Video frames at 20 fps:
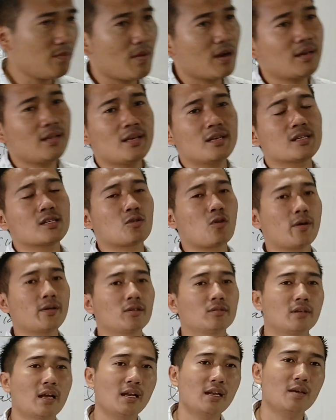month he is going
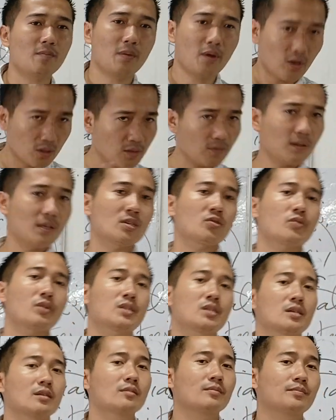to Delhi because of this
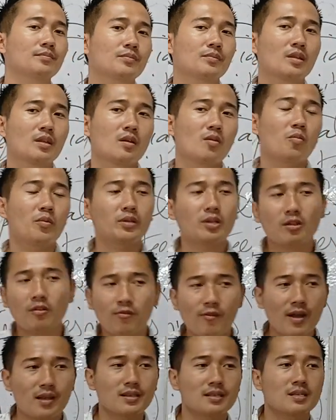reason. Without
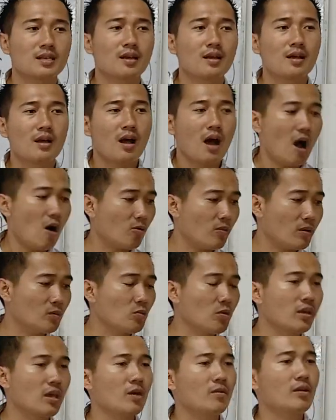funds, how
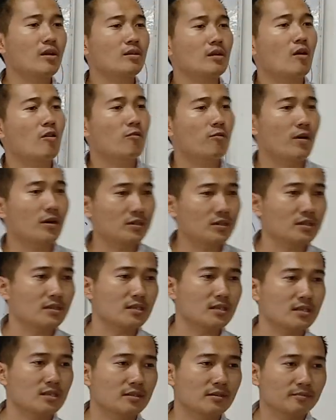can we carry out our
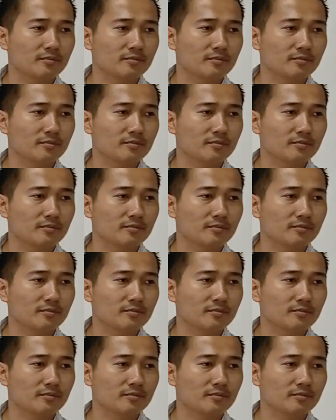functions?